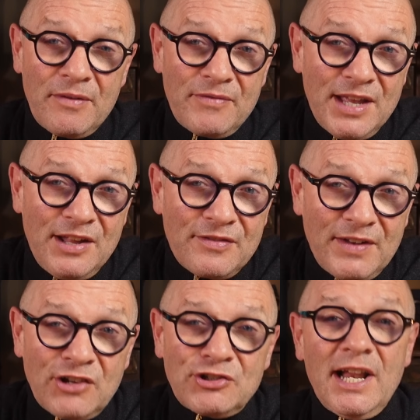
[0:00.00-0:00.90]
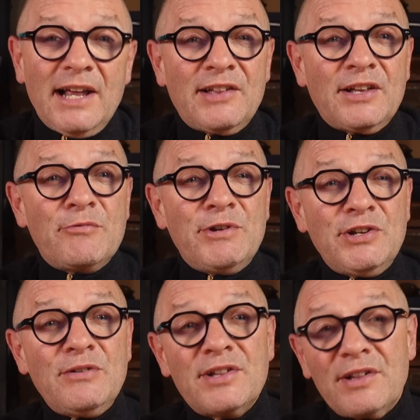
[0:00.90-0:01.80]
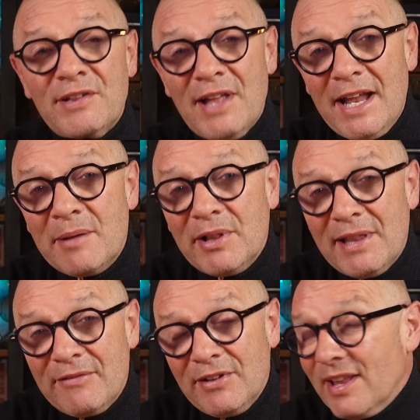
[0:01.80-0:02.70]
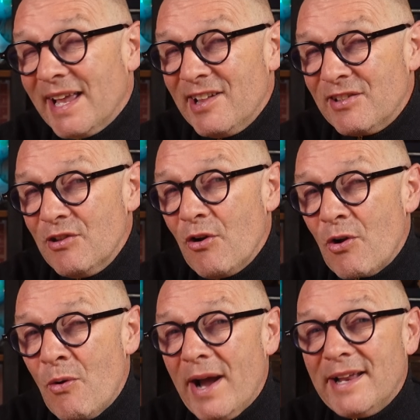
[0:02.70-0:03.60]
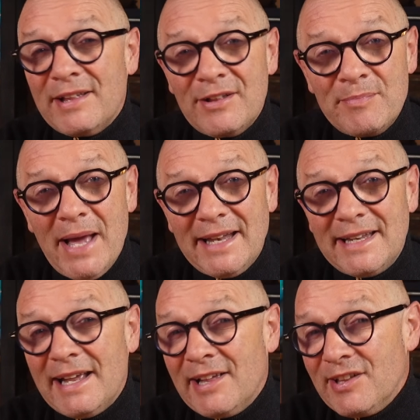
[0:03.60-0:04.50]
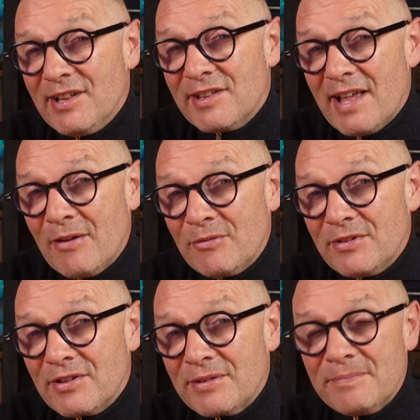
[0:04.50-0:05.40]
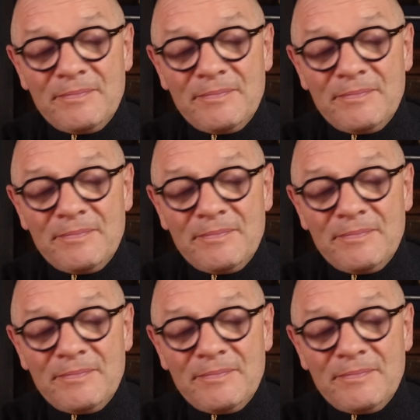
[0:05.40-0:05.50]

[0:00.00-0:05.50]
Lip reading: of these flashlights at a reduced sustainable level is not quite as bad as it sounds.